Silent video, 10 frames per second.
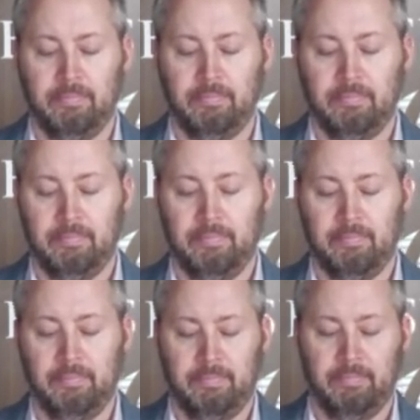
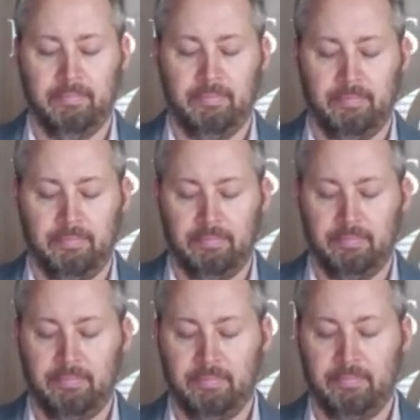
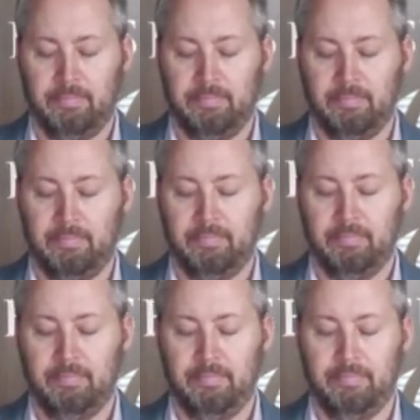
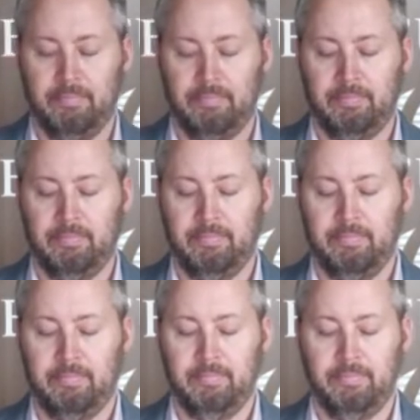
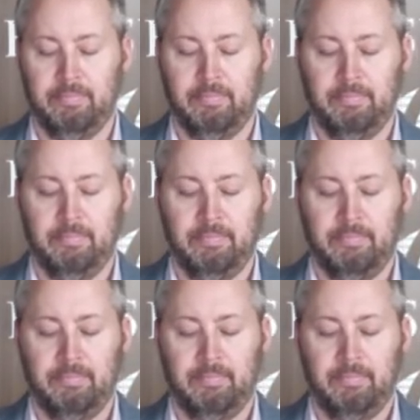
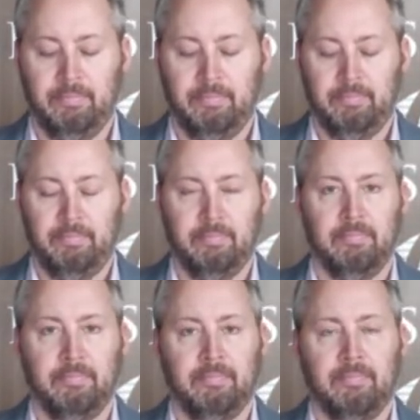
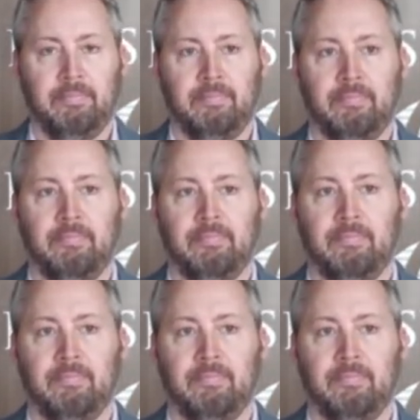The person shown says nothing.